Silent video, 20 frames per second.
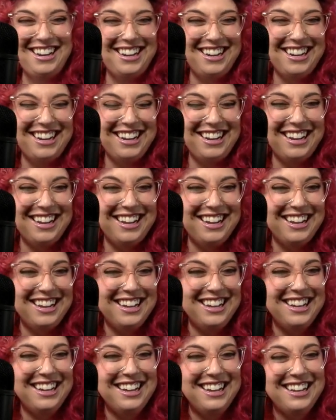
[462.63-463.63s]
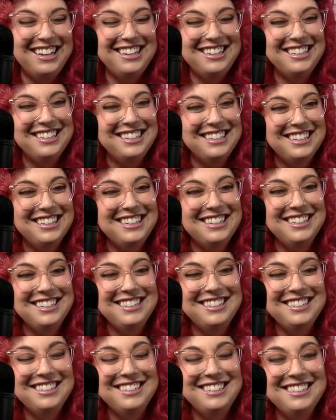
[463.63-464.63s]

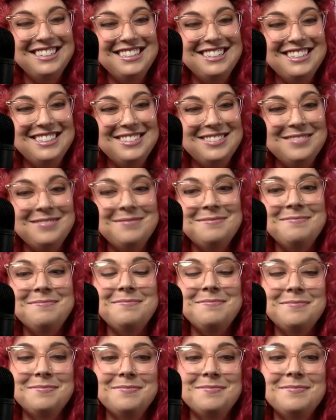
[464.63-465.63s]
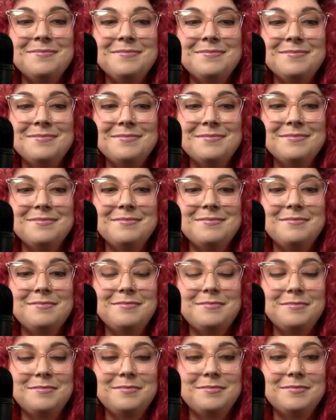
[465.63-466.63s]

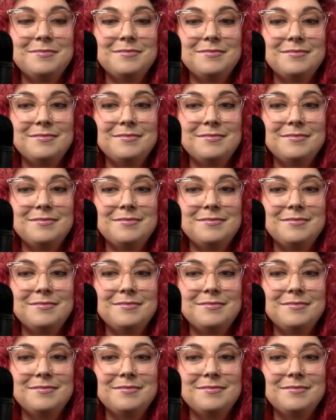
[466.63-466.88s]
The person shown says nothing.